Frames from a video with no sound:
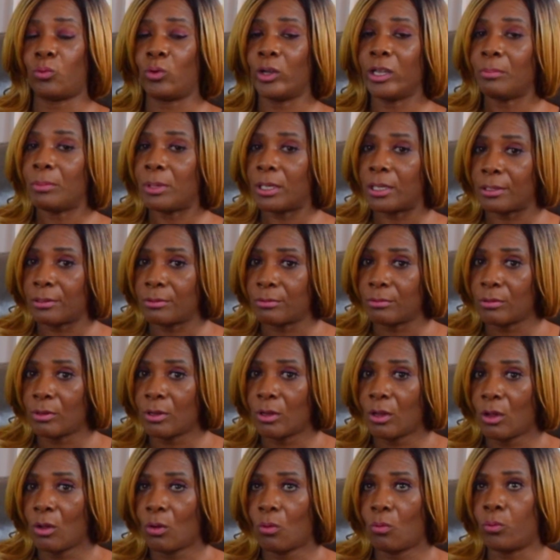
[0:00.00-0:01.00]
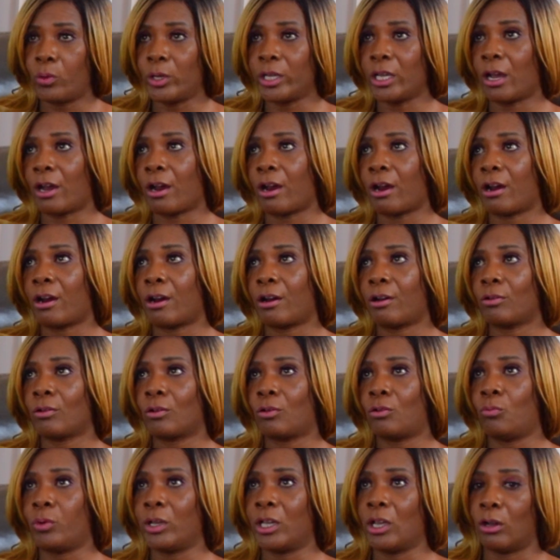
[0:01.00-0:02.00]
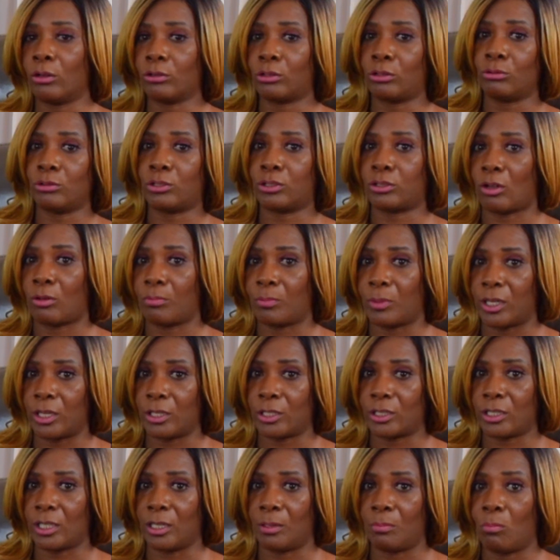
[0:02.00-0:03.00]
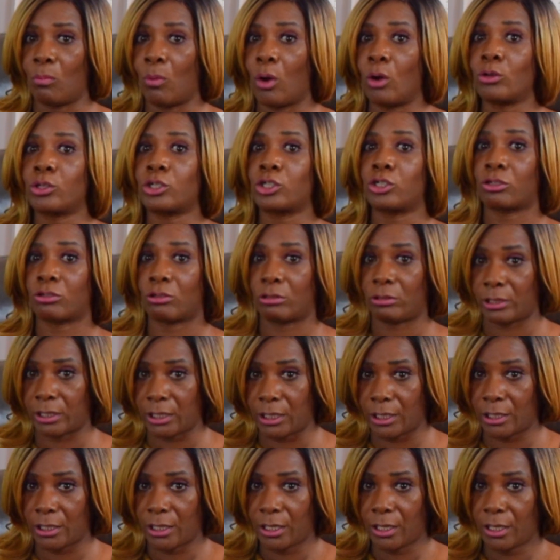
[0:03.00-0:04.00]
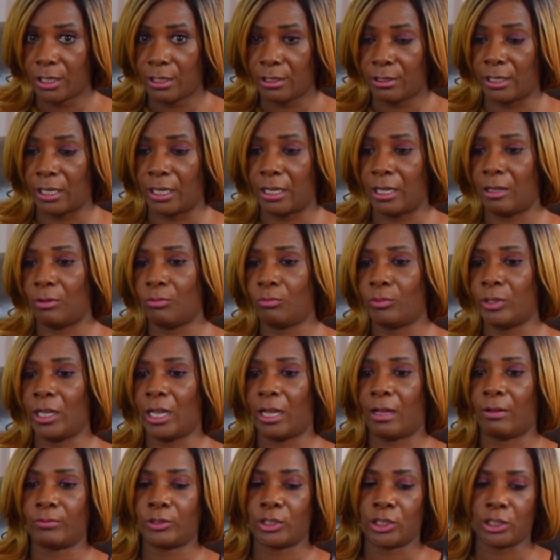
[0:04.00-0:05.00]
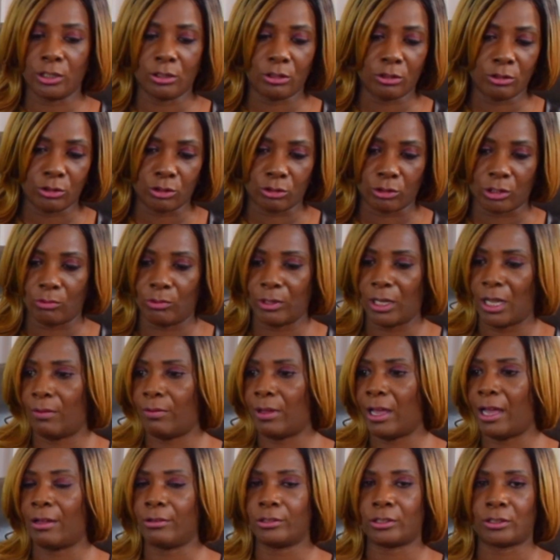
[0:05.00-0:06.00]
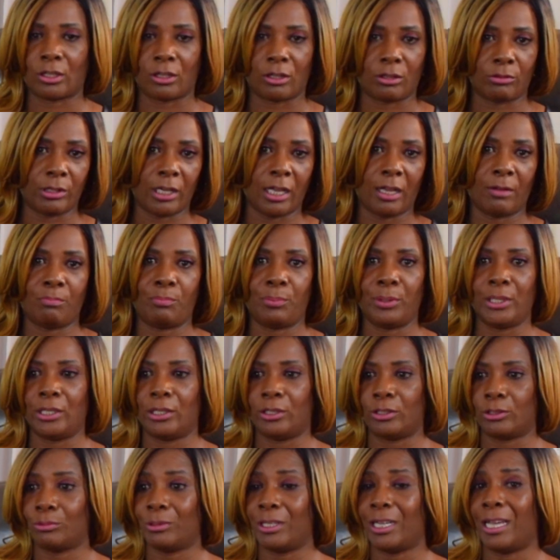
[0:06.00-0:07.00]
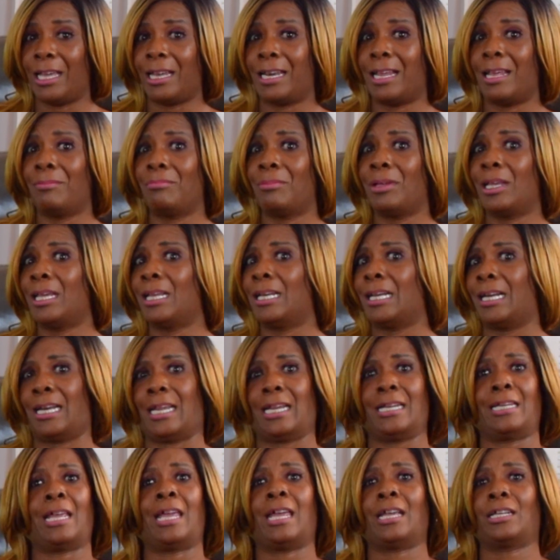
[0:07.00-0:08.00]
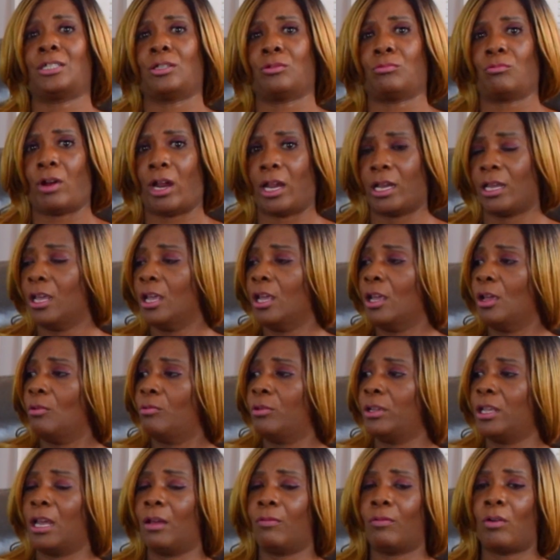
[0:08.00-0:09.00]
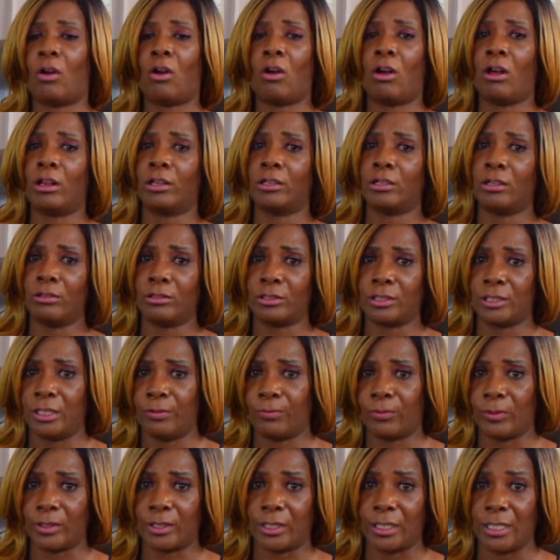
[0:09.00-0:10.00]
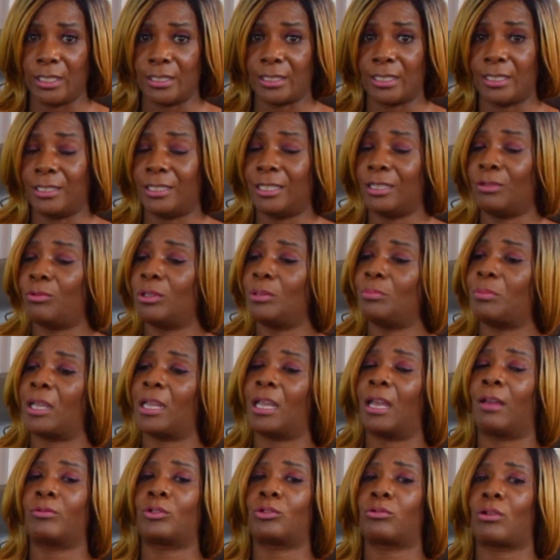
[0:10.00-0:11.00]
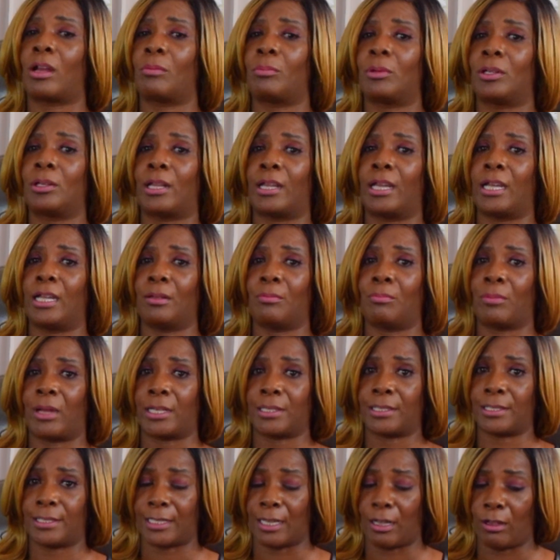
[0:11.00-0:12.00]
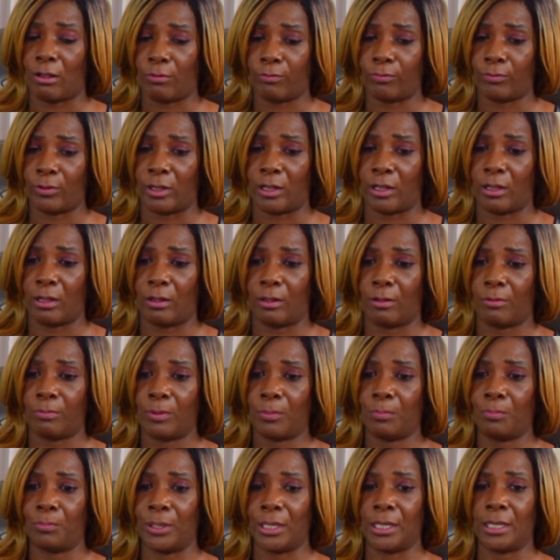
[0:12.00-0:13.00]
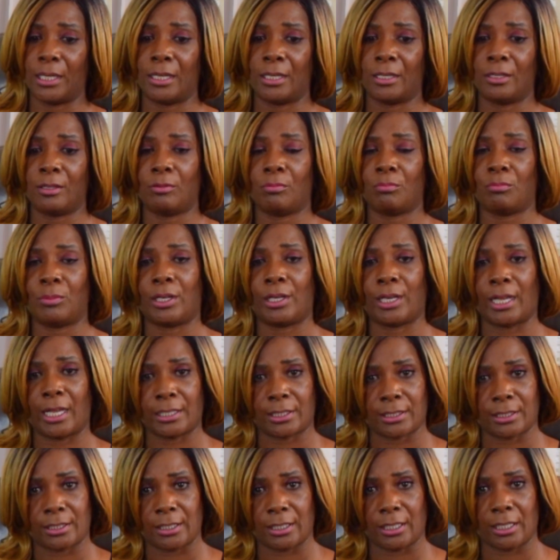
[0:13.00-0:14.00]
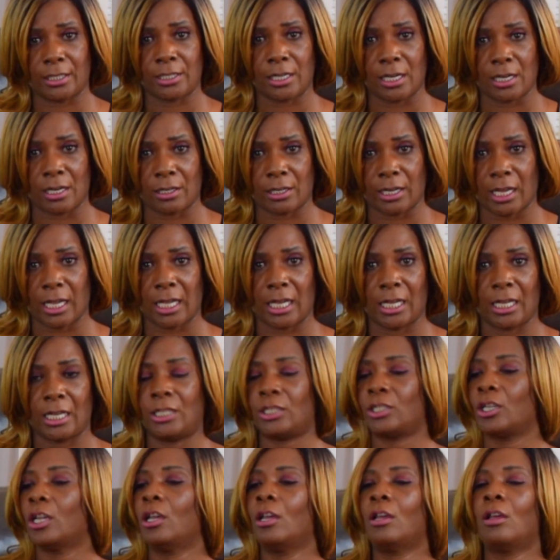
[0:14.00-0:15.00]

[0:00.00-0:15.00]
women, we go through so much emotionally. That we have children, we have household, we have bills, we have that man that ain't acting right. We have all of those different things, and then we may have trauma like myself of being molested at a young age,